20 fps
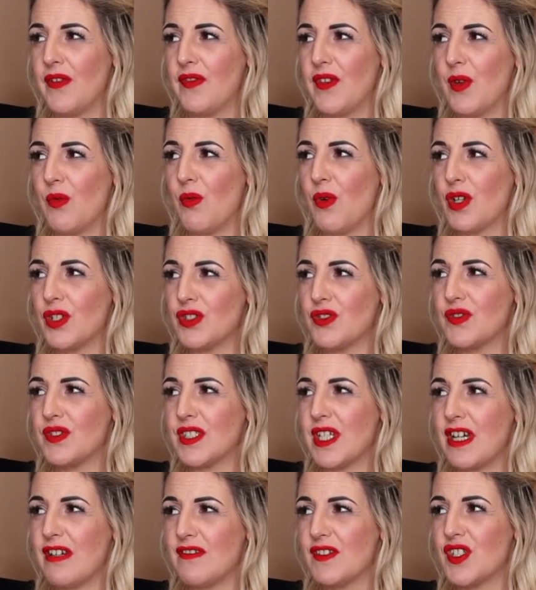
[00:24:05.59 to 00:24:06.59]
You want to
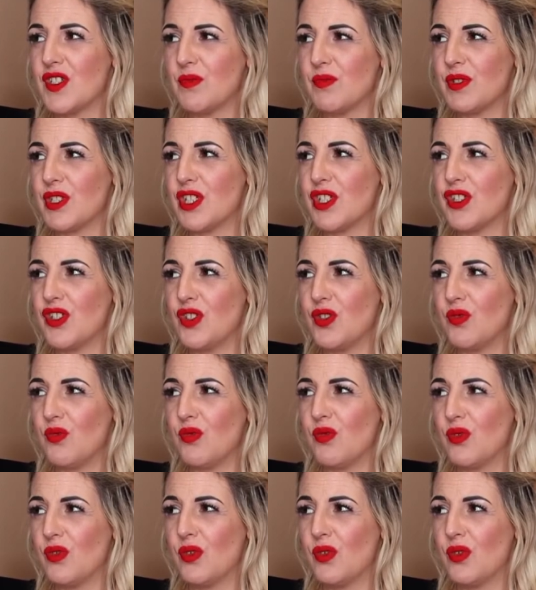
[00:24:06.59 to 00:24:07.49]
start something new,